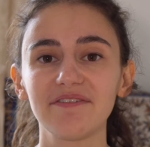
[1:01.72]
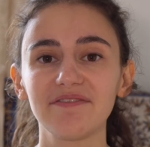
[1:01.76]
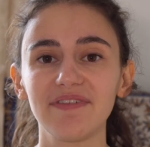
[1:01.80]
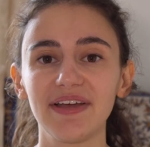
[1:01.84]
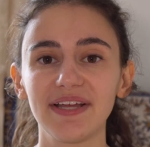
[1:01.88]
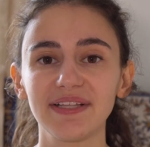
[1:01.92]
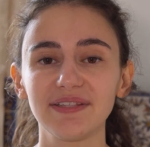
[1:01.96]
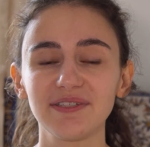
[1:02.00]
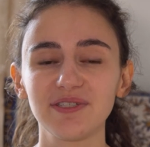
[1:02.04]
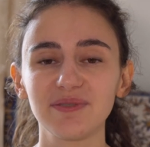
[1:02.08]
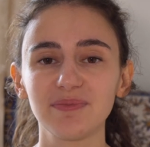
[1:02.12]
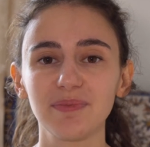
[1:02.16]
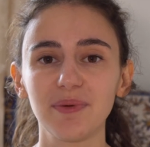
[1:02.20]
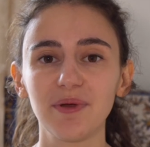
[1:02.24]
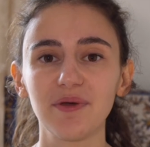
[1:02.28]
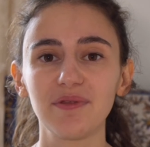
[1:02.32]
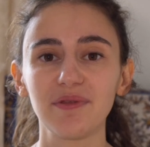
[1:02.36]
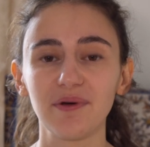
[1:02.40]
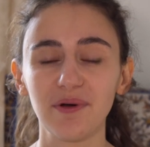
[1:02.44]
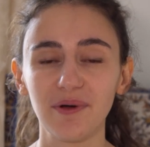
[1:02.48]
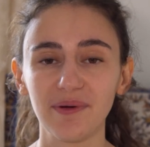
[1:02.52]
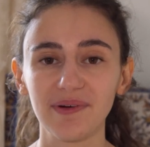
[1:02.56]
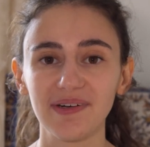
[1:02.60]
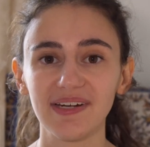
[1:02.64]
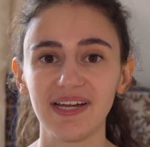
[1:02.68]
events
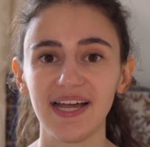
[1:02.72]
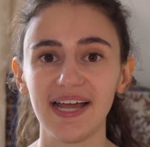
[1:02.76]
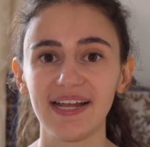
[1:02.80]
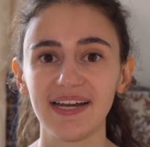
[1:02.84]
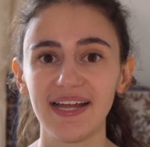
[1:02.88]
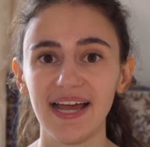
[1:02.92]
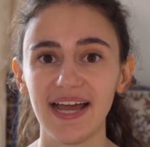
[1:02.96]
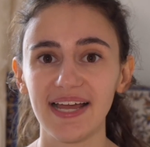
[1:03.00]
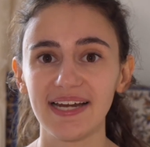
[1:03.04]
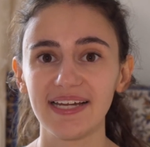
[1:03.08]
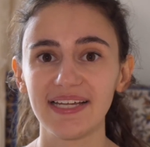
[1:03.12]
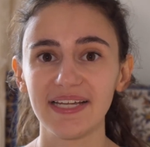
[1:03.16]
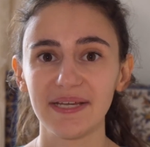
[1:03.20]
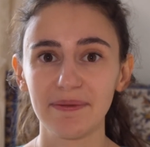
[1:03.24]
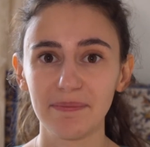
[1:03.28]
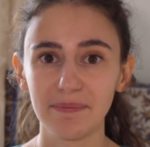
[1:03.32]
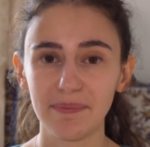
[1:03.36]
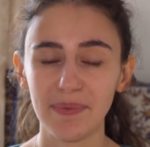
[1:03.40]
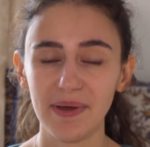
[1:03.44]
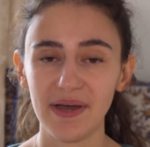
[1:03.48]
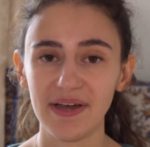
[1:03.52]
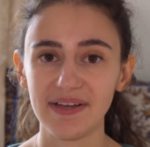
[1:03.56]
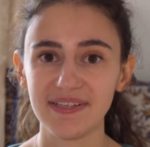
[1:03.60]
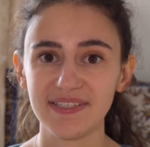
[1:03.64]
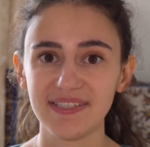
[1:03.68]
both online and in
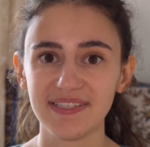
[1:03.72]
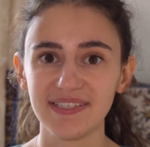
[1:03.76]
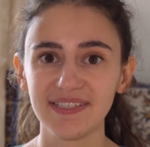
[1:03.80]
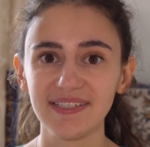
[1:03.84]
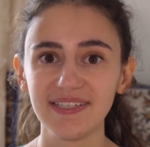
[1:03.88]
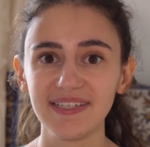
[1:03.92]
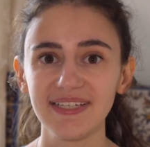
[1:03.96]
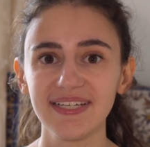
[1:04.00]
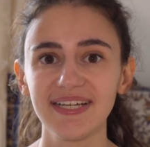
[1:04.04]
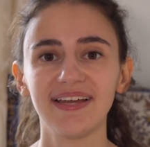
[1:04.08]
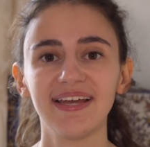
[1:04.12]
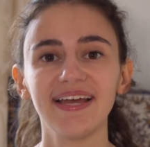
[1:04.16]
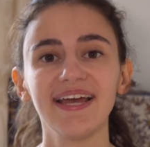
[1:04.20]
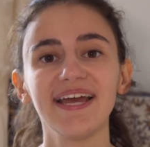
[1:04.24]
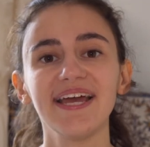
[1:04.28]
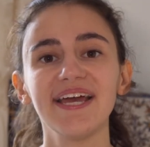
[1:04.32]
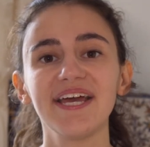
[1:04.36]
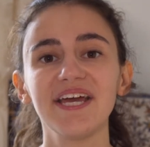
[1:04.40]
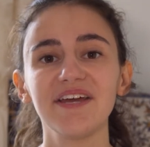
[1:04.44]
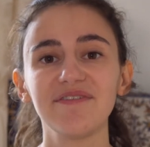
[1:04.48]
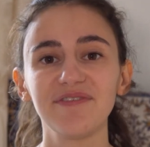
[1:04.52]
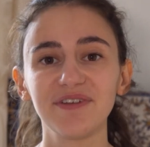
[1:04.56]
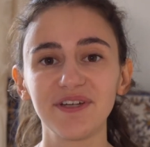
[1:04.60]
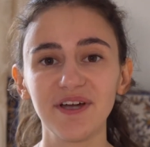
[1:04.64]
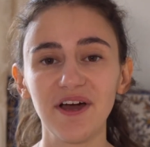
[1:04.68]
person.
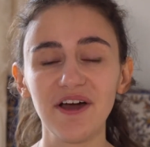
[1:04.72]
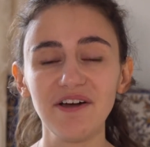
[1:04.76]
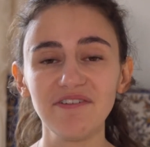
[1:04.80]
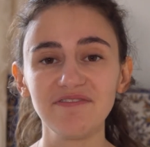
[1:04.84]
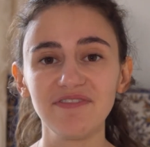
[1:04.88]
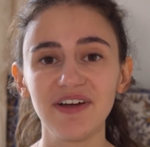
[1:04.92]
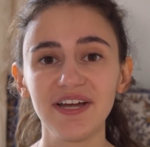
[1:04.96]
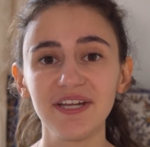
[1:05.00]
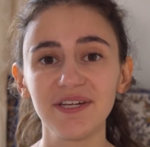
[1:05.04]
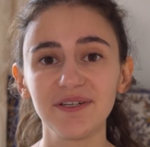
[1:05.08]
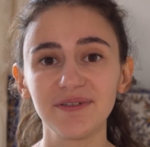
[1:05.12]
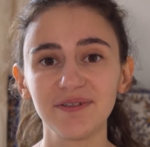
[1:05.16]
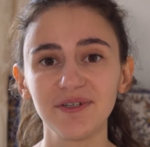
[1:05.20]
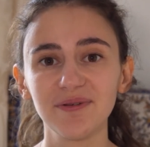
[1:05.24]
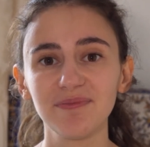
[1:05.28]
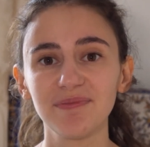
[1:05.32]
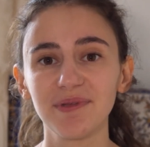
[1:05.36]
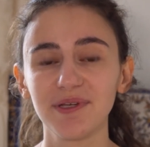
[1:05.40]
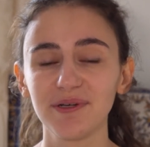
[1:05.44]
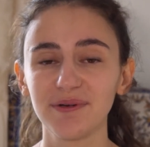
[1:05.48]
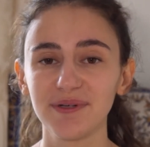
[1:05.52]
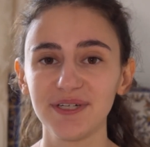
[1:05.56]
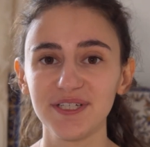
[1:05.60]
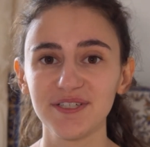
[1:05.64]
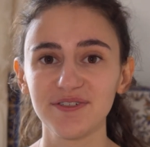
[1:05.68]
If you can't find a group
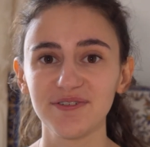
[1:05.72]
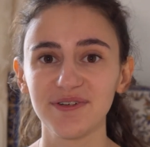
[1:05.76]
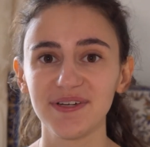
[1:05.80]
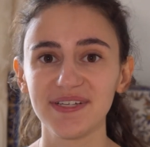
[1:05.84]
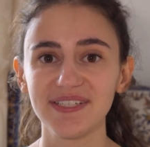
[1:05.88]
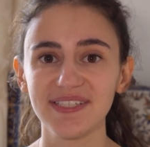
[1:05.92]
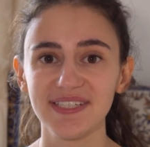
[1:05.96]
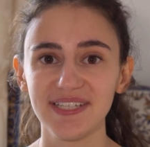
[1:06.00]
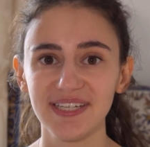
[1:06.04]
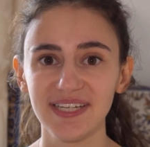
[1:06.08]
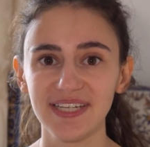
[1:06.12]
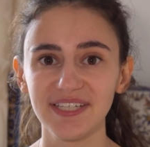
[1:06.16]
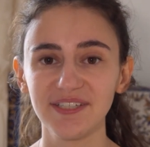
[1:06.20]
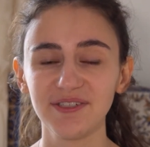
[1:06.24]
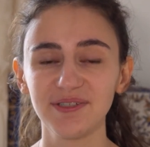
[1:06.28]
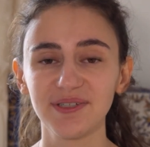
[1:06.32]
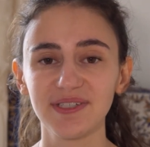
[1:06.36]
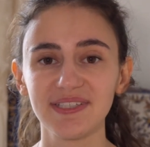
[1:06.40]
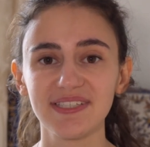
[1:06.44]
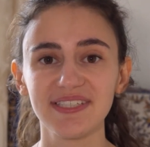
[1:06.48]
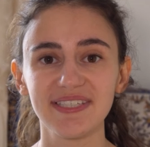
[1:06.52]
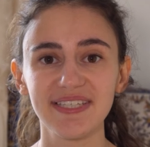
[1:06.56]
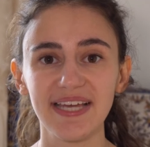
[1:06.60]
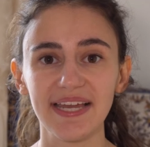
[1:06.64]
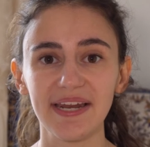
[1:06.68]
that you're interested in, you
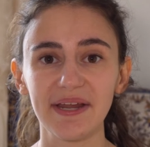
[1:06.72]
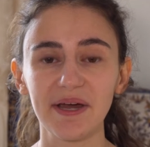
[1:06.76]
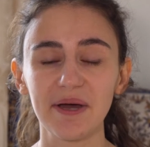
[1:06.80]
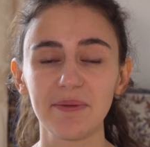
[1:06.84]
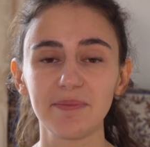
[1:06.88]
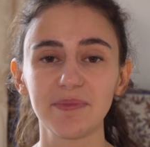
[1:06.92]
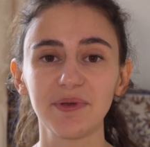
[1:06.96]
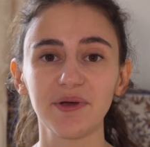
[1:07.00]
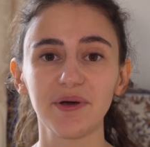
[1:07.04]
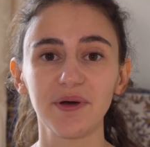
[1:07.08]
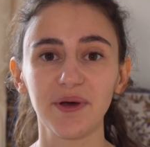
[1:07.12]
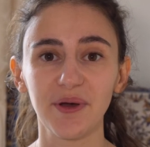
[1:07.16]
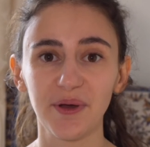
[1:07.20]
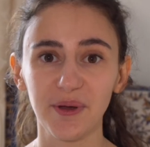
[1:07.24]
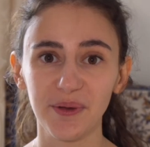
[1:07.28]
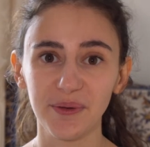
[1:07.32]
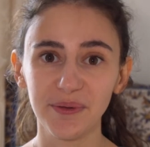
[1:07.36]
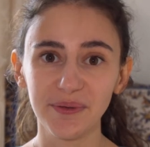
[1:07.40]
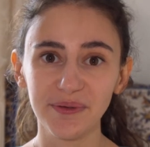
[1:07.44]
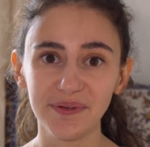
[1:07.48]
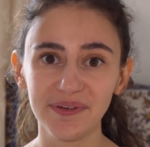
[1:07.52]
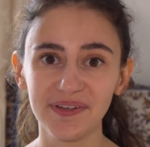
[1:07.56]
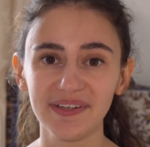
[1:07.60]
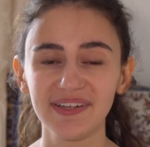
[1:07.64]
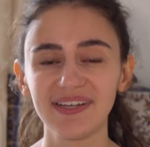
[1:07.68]
can set up your
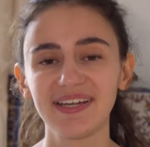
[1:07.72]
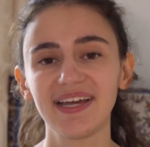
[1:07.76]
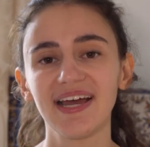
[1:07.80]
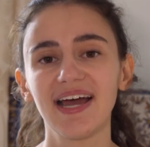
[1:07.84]
own.